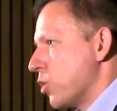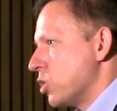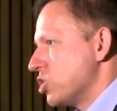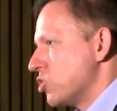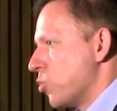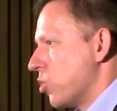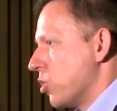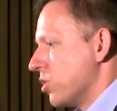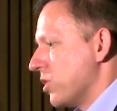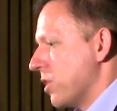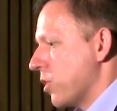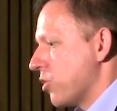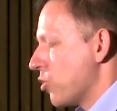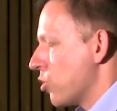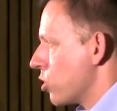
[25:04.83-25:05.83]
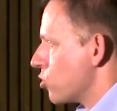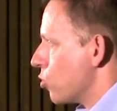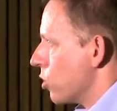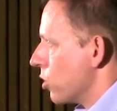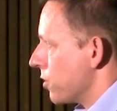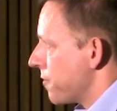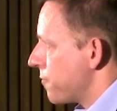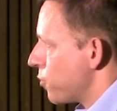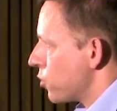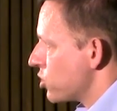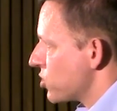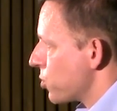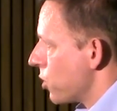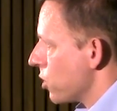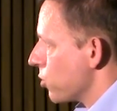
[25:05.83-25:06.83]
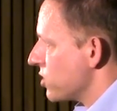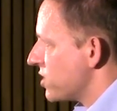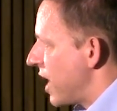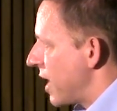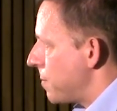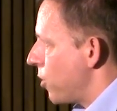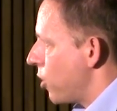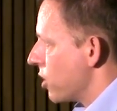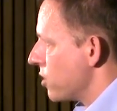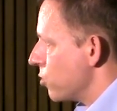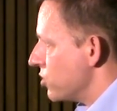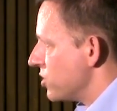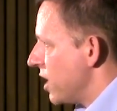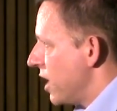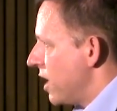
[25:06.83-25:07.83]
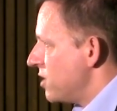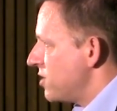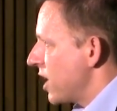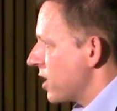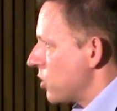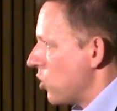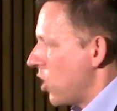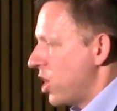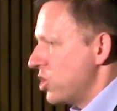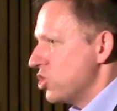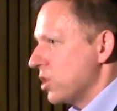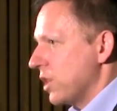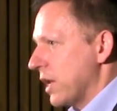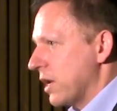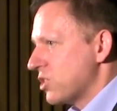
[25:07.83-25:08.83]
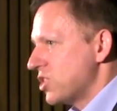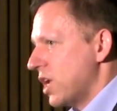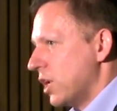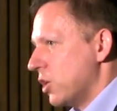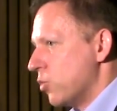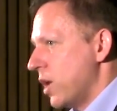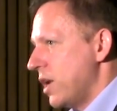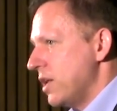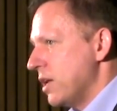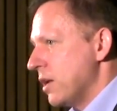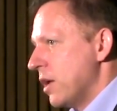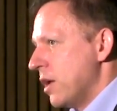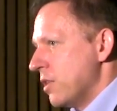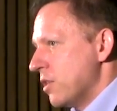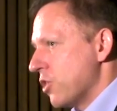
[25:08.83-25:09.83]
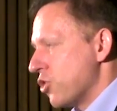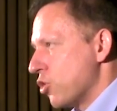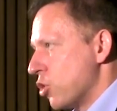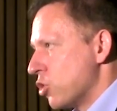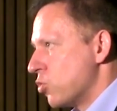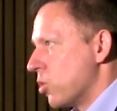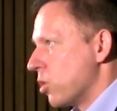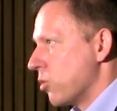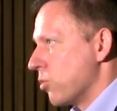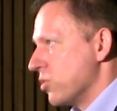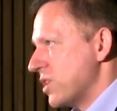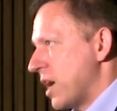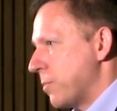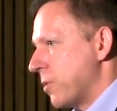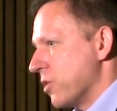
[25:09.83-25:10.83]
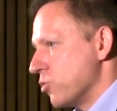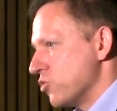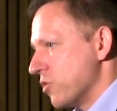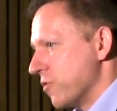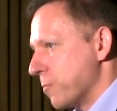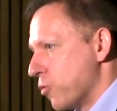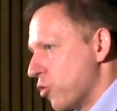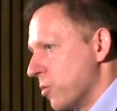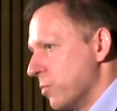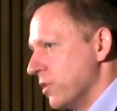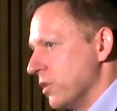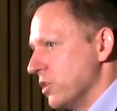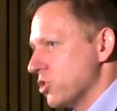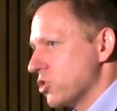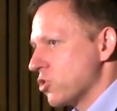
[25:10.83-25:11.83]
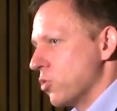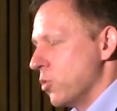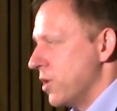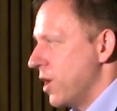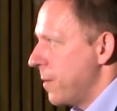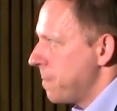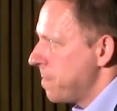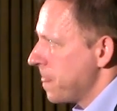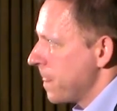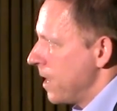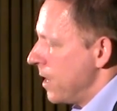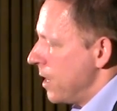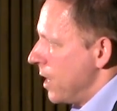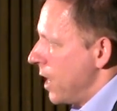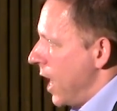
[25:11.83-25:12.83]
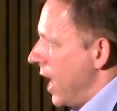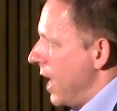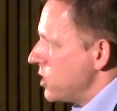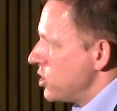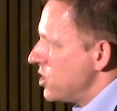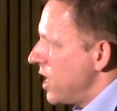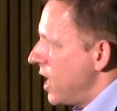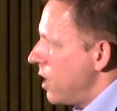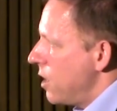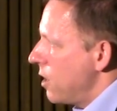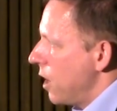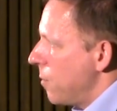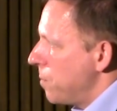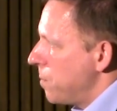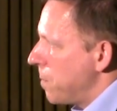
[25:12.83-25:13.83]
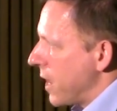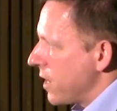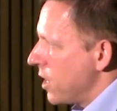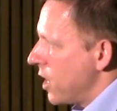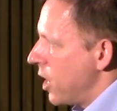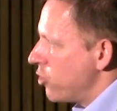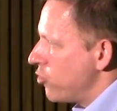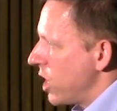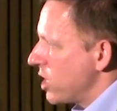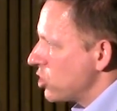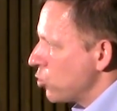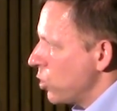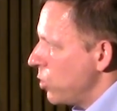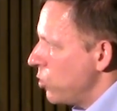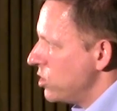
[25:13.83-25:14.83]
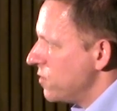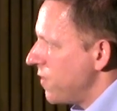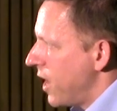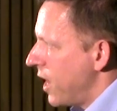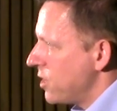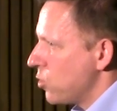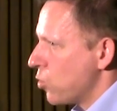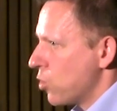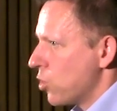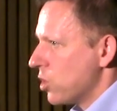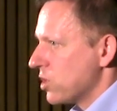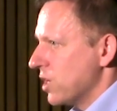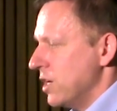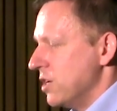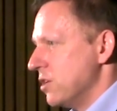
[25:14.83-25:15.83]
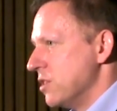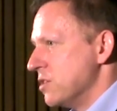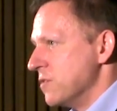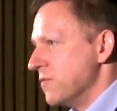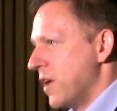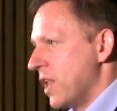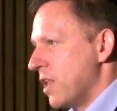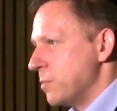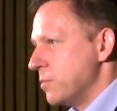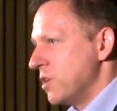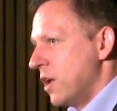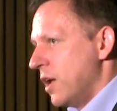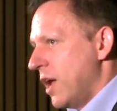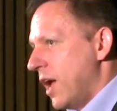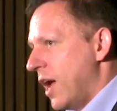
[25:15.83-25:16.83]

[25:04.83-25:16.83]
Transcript: first world and the third world. The first world was that part that was technologically accelerating. The third world was that part that was sort of permanently screwed up. And today, by contrast, we would divide the world into the developed